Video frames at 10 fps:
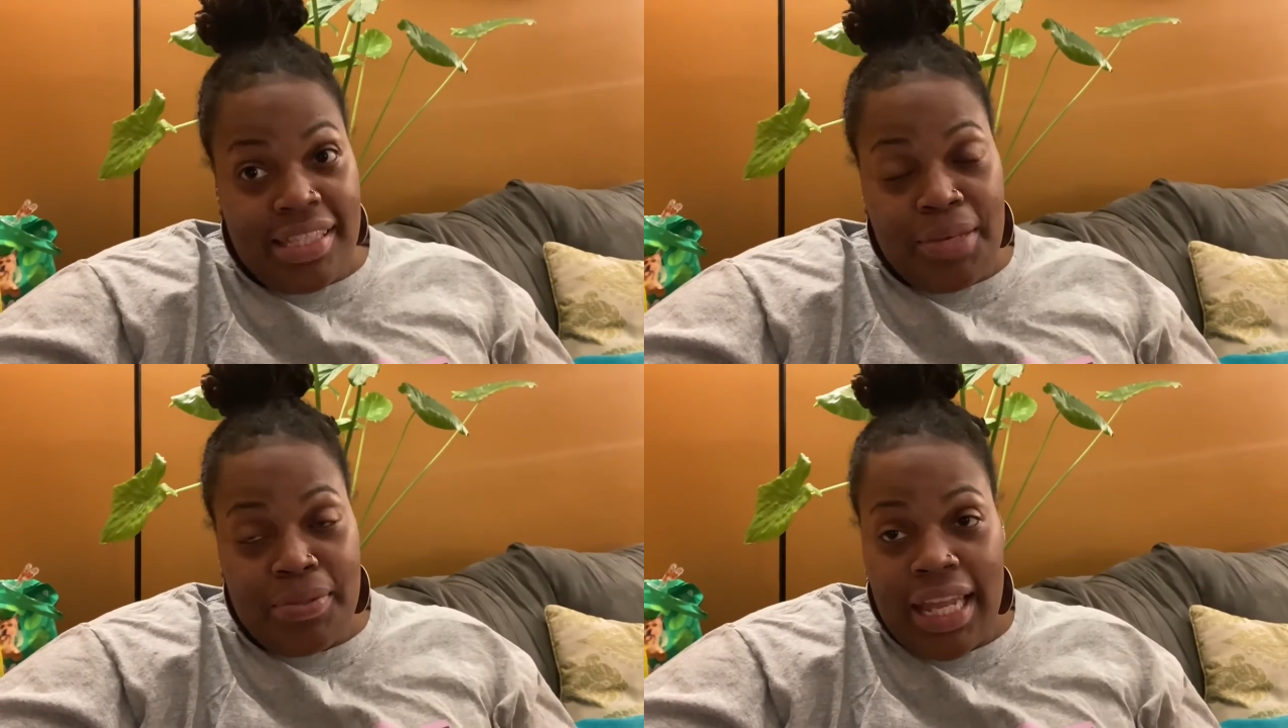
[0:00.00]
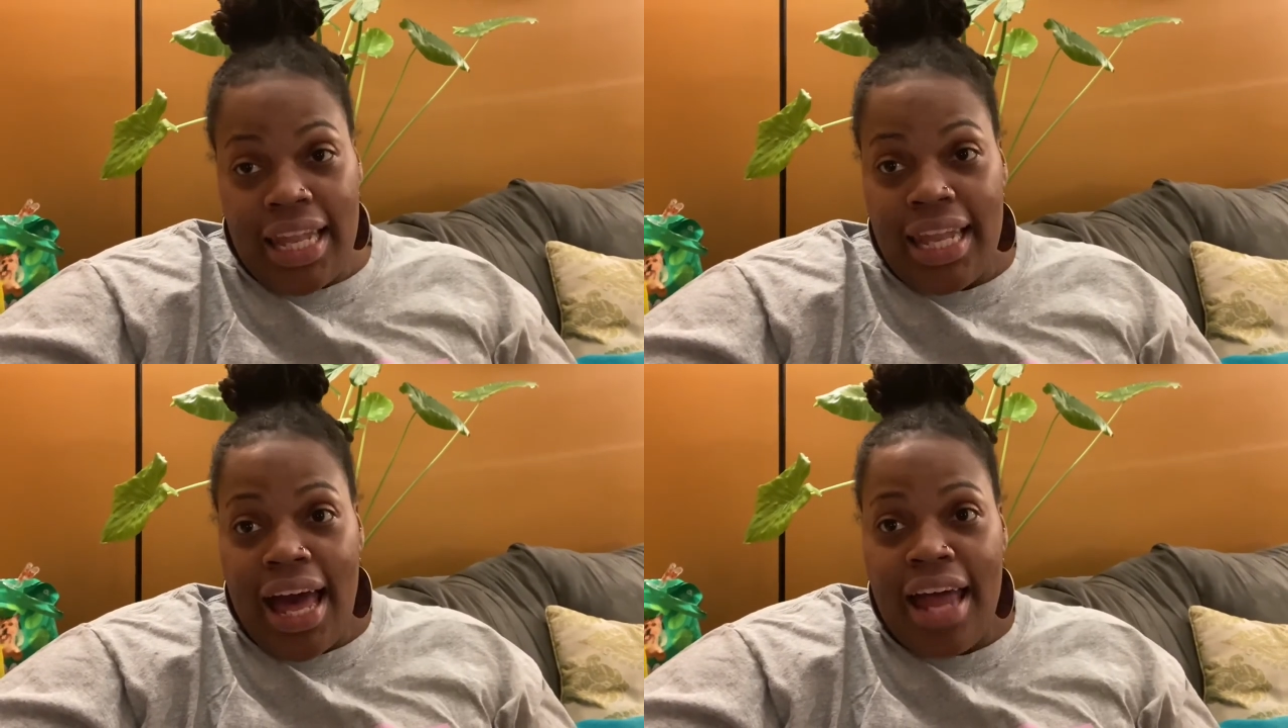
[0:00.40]
It was a
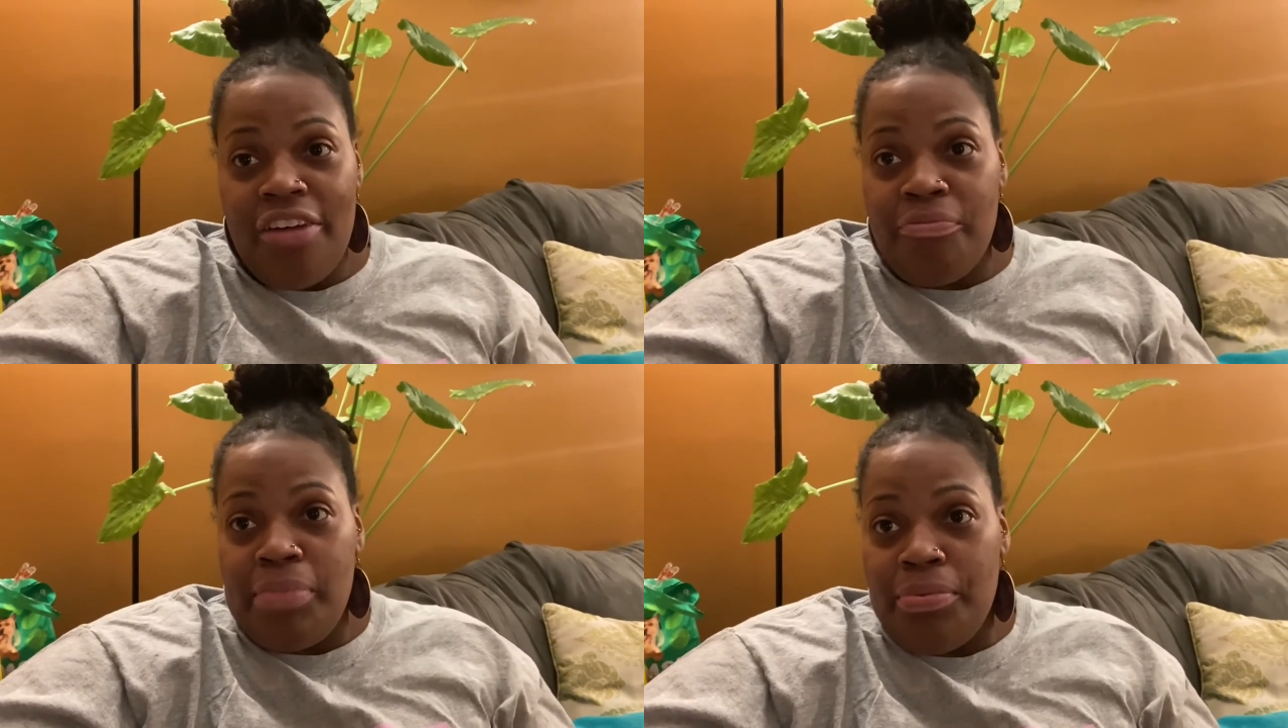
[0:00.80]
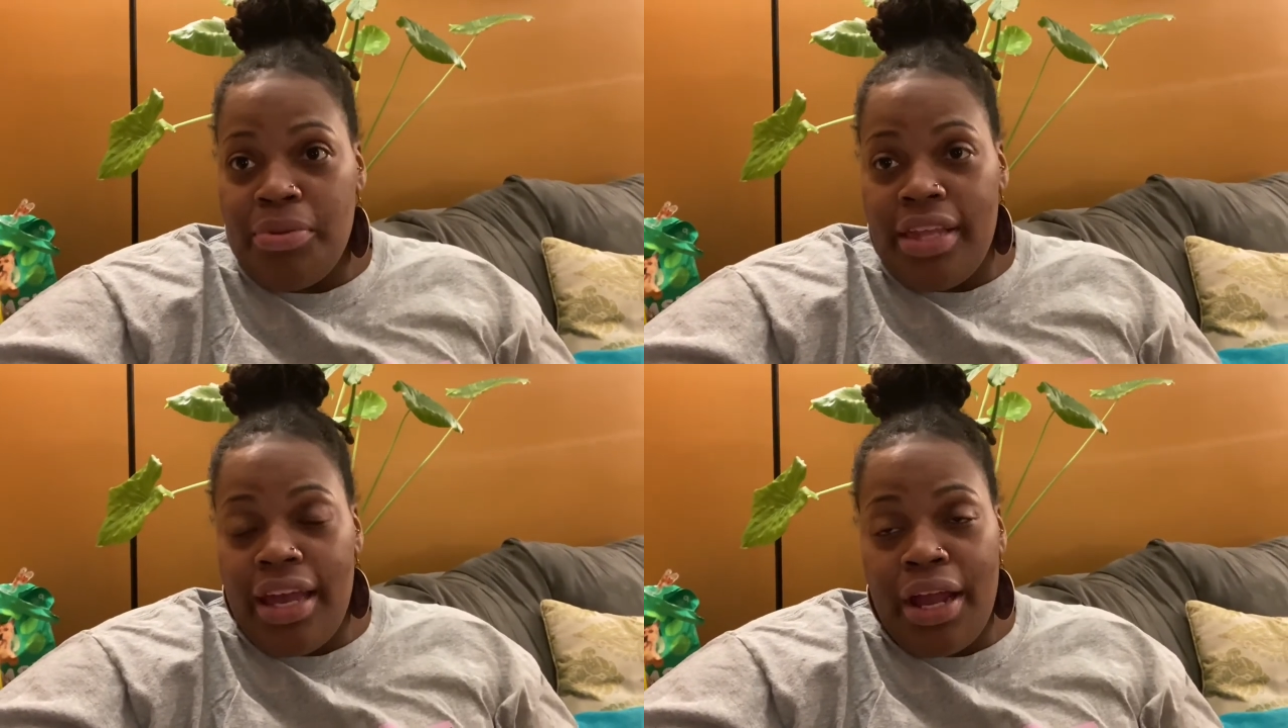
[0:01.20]
lot of people
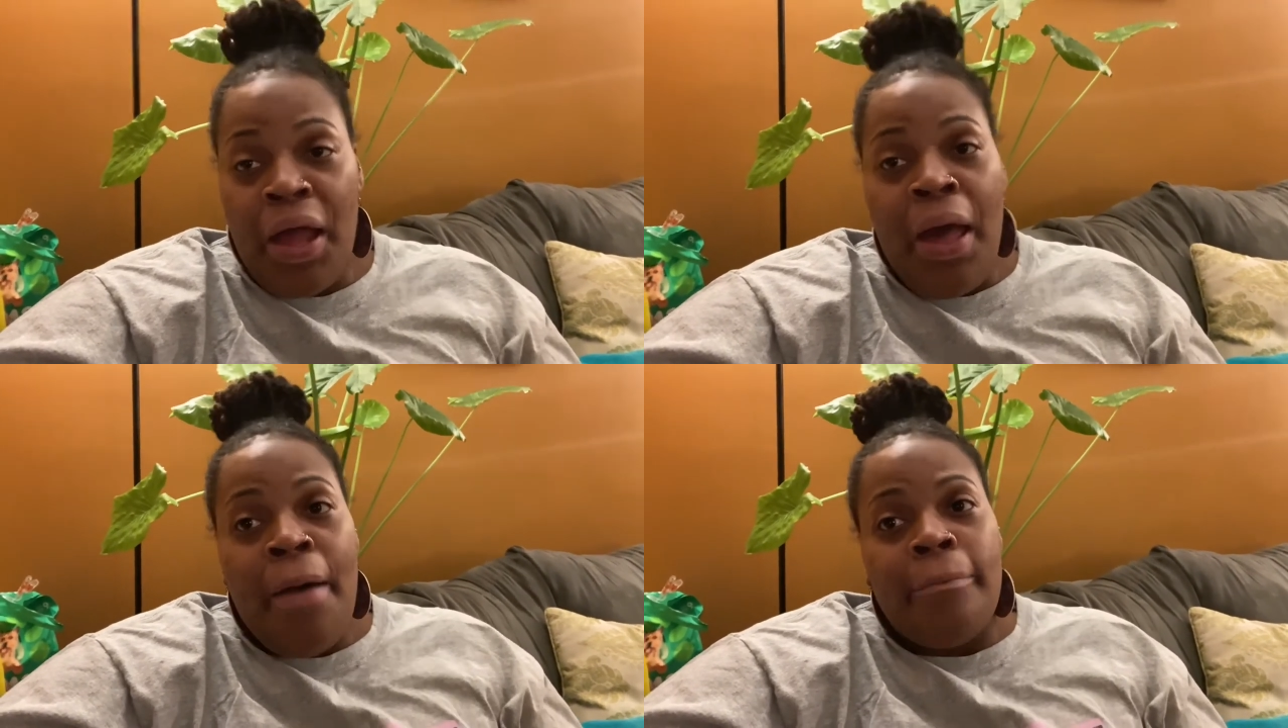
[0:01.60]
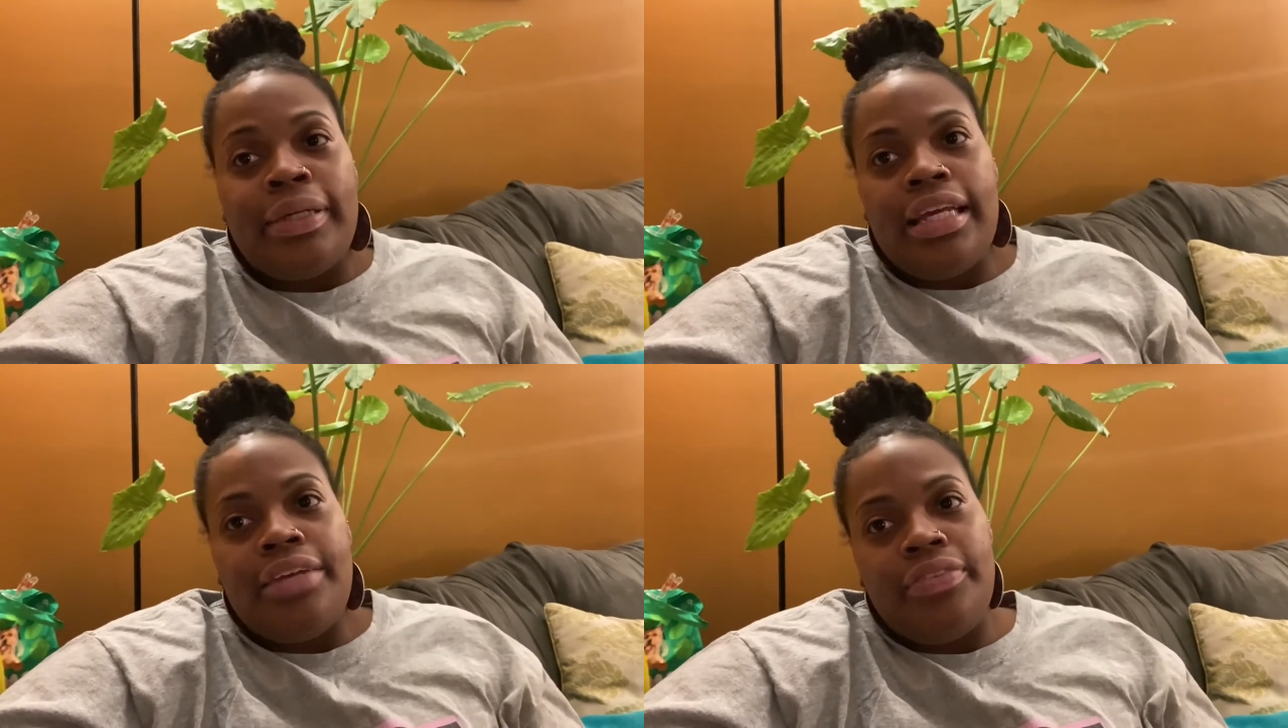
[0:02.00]
there, but
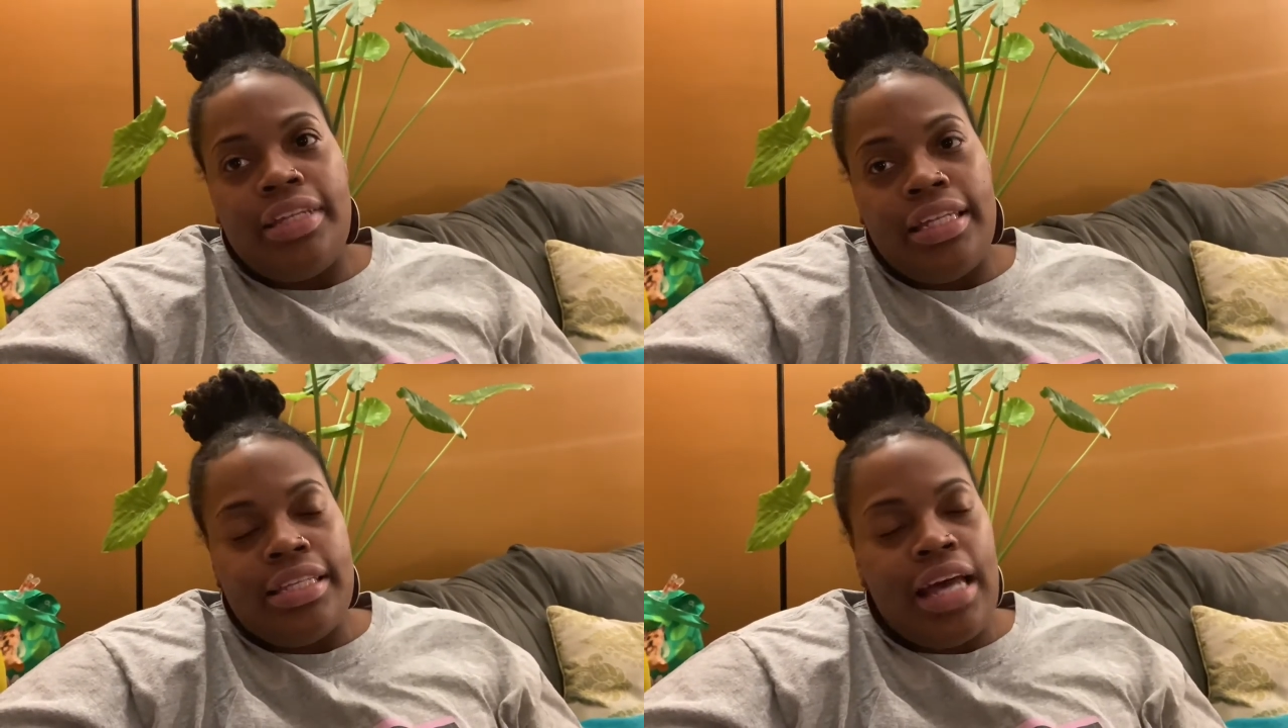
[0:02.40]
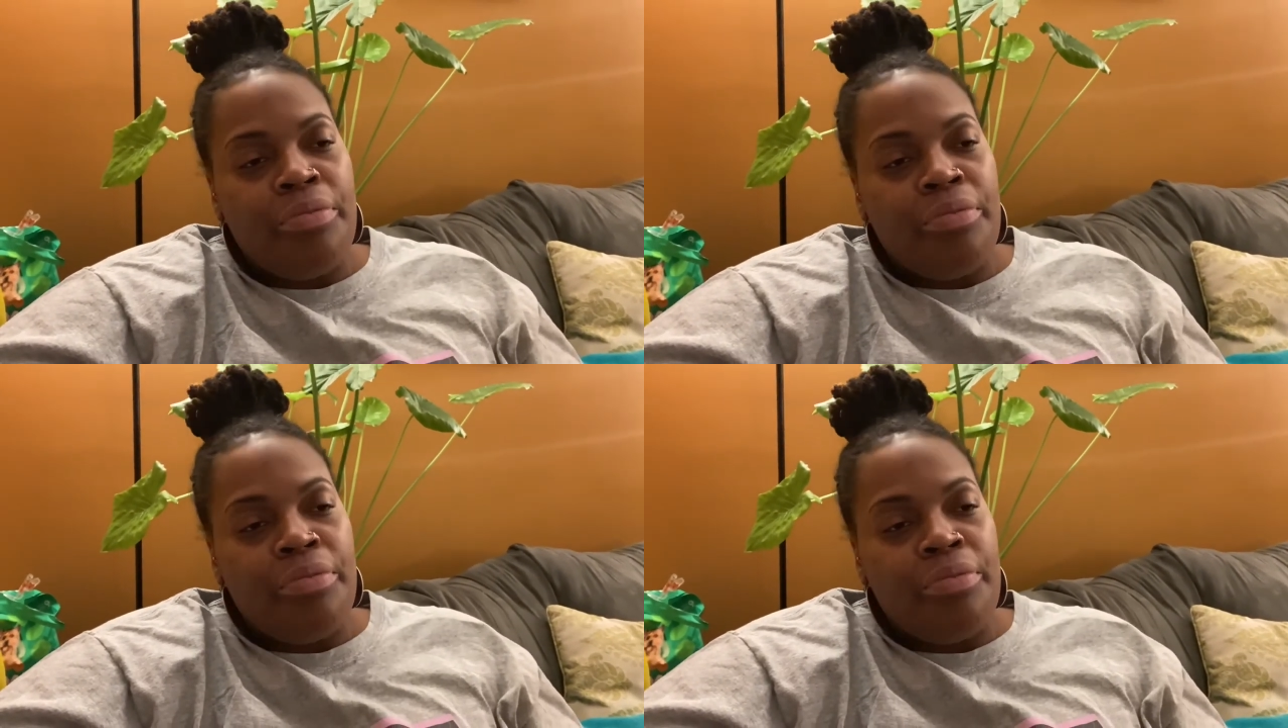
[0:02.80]
thankfully the time we